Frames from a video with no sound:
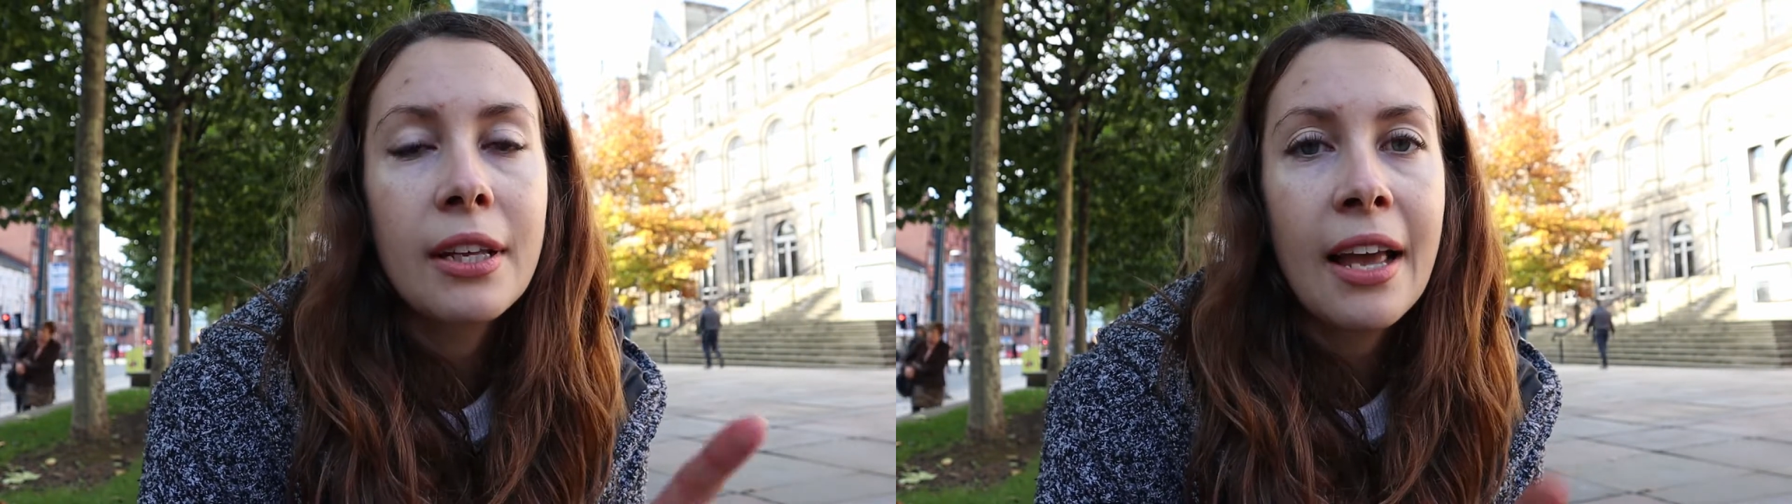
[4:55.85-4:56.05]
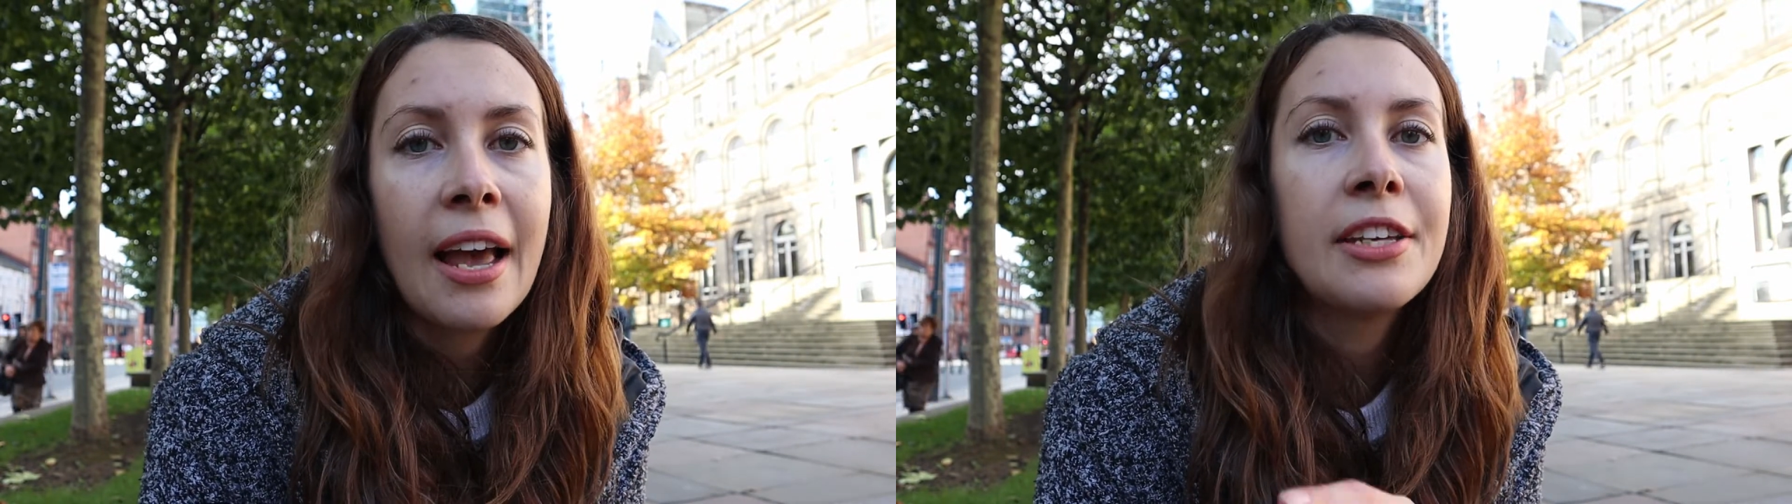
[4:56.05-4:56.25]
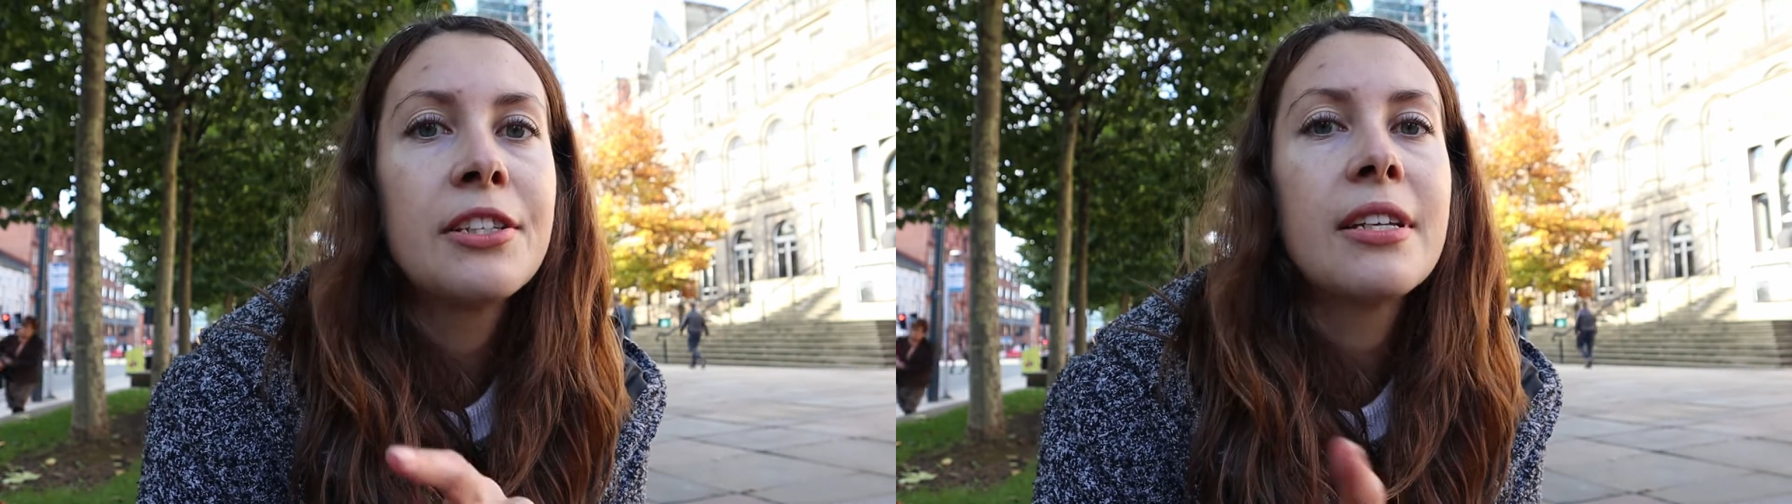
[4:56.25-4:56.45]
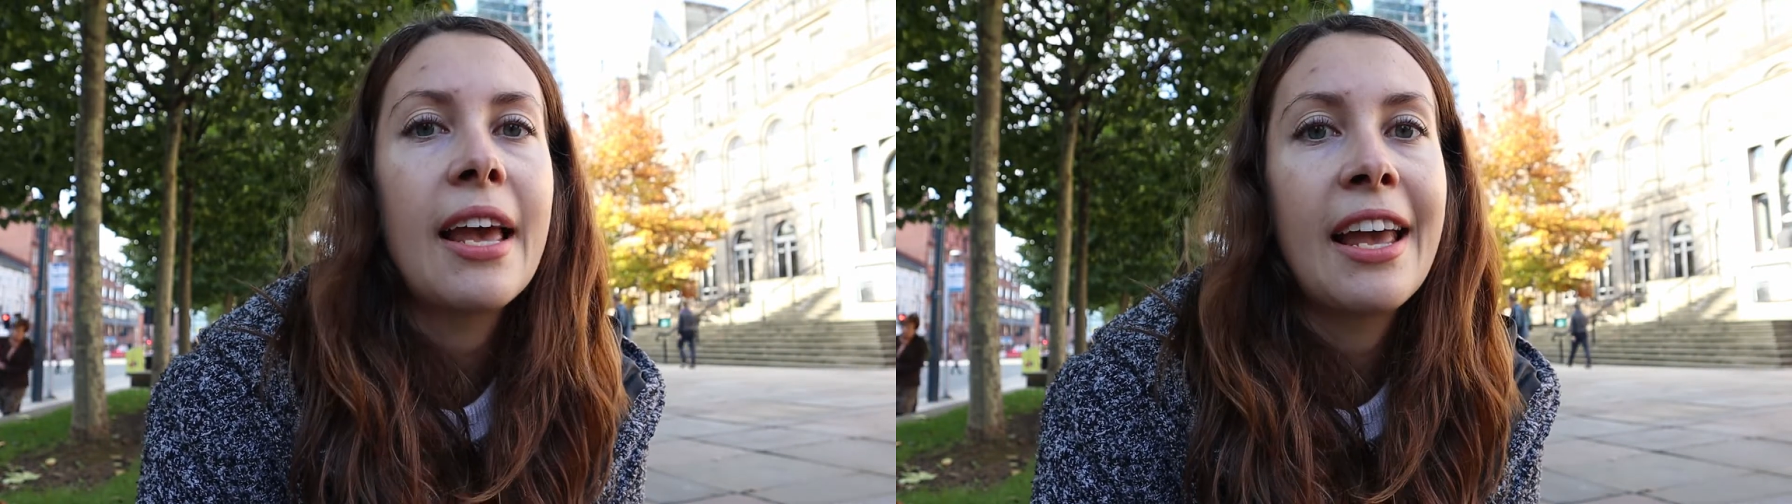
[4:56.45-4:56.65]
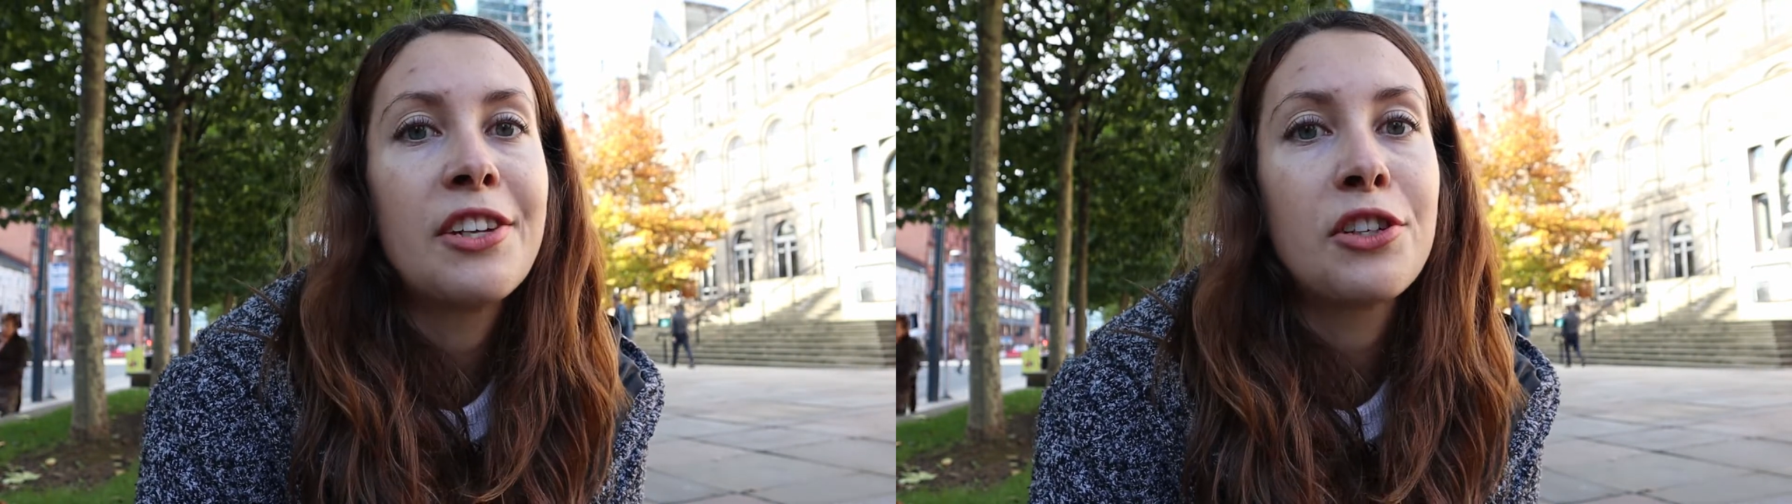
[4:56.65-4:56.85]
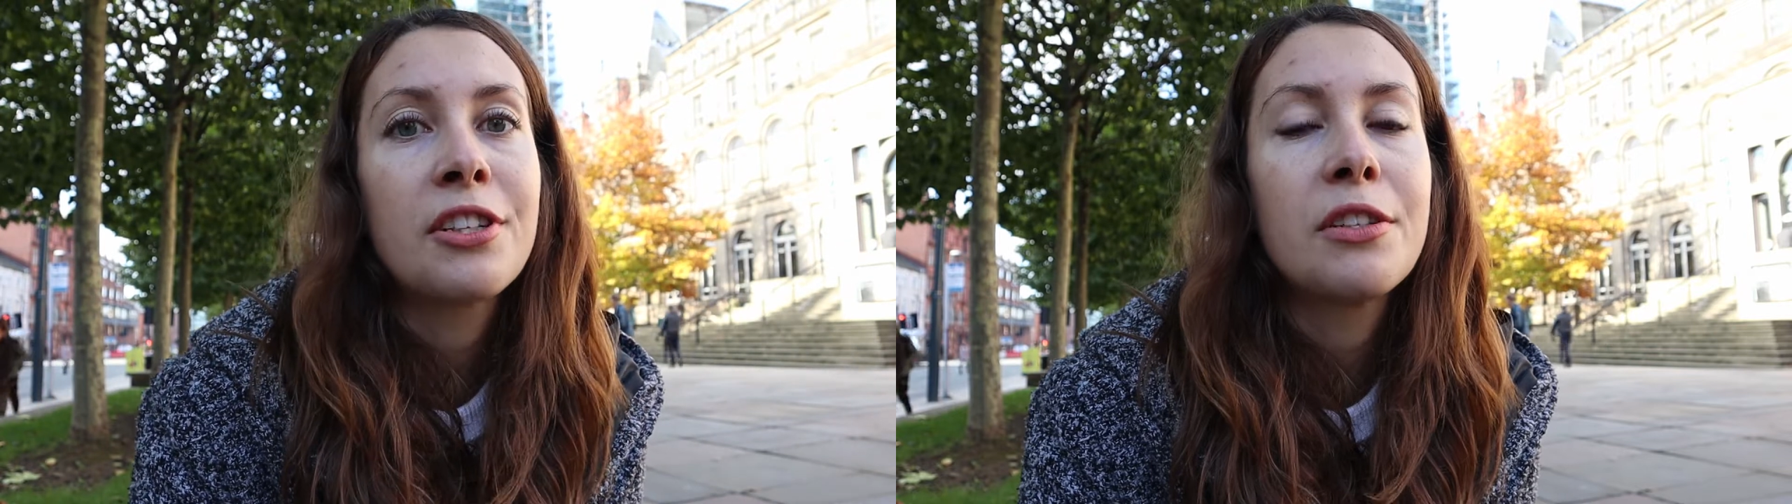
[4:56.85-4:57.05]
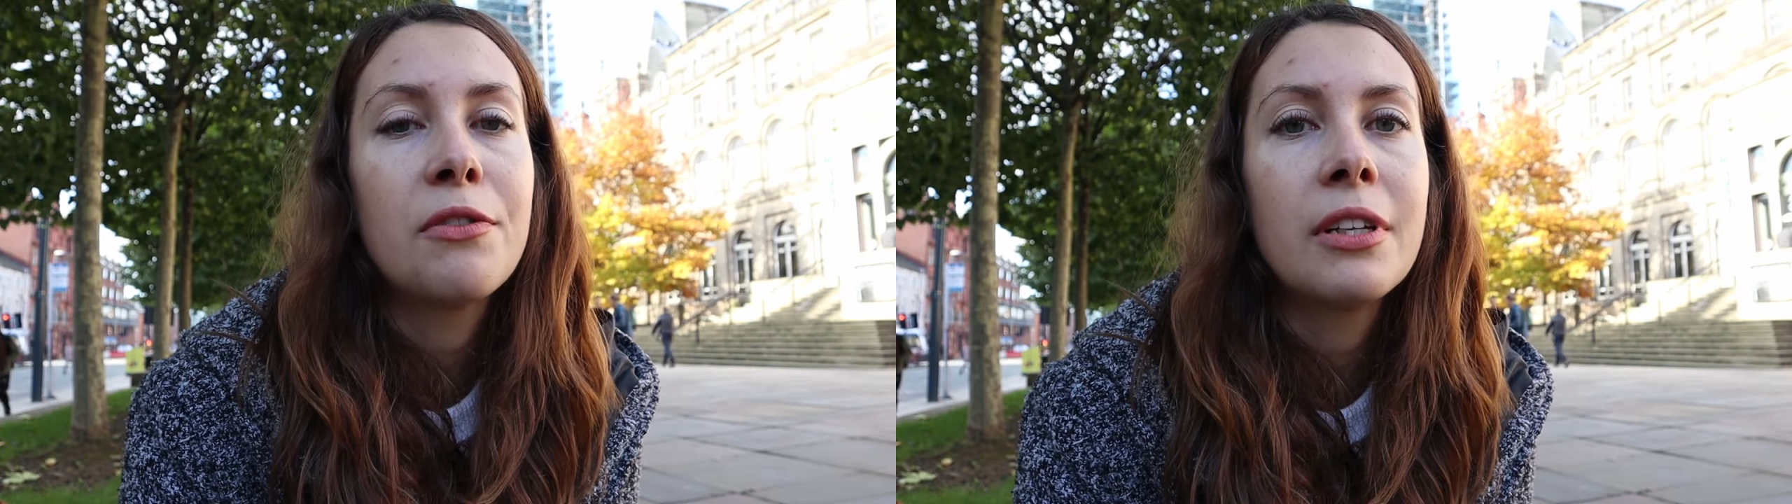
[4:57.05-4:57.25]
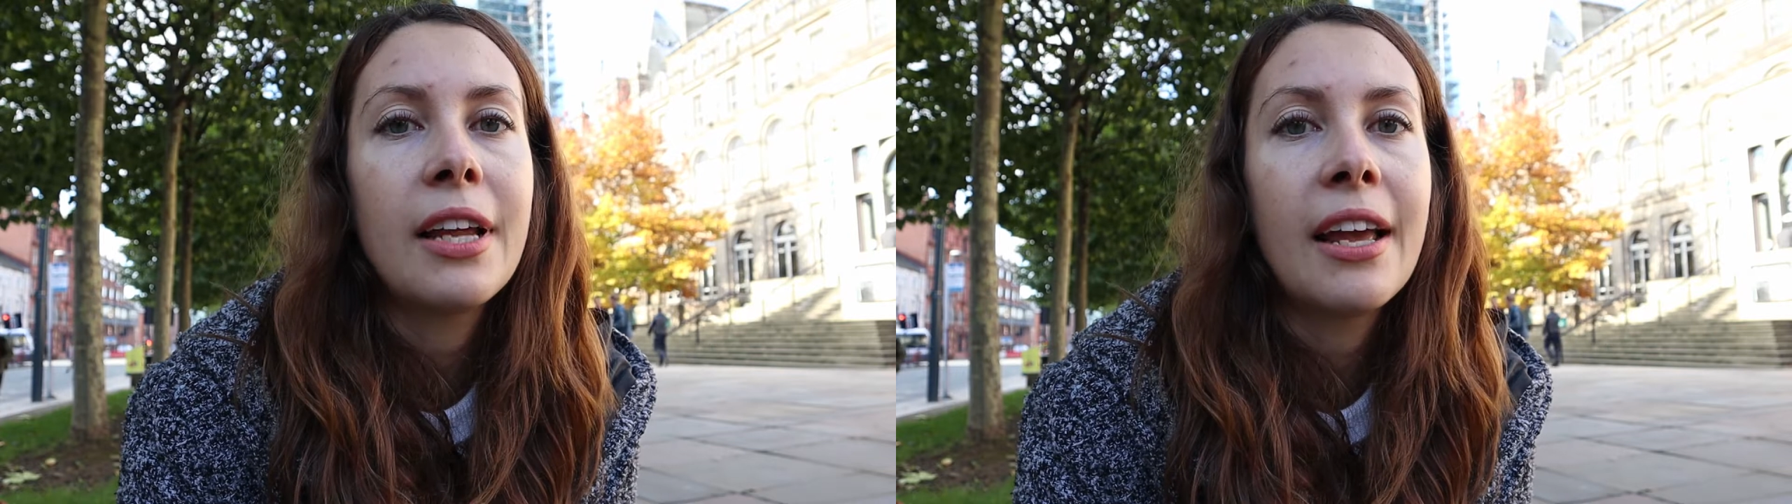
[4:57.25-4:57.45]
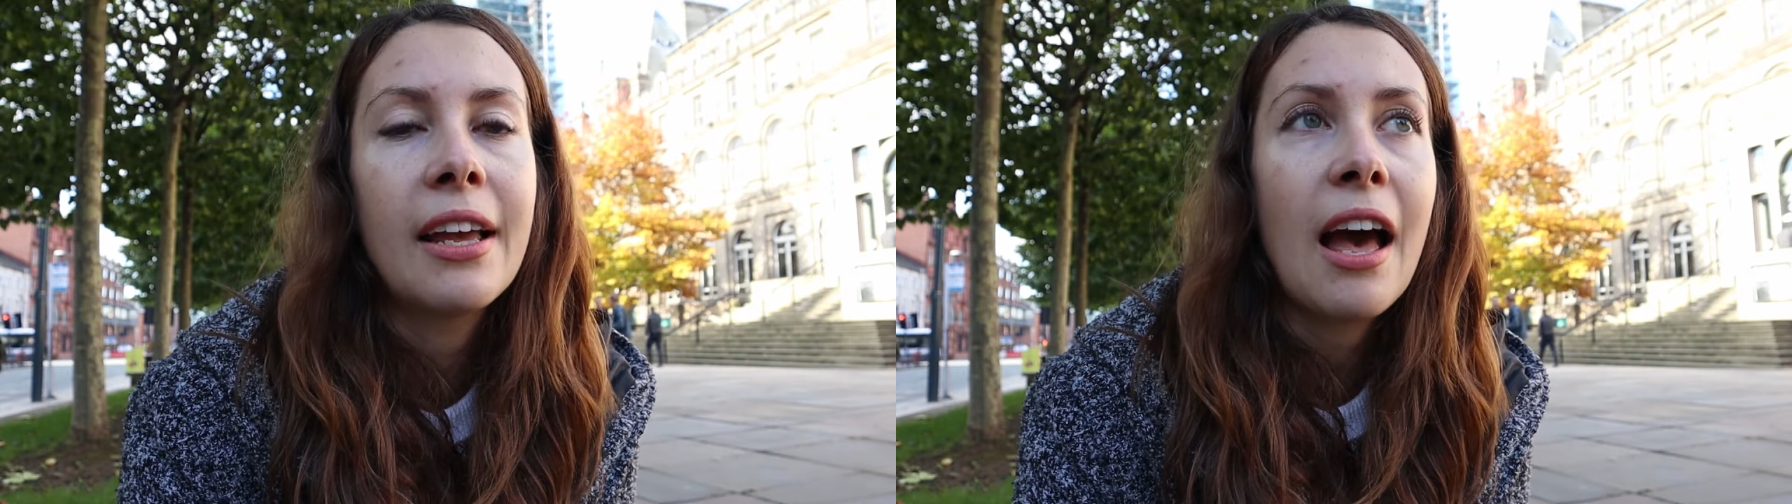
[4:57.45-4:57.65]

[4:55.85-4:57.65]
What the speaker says: that is a successful day.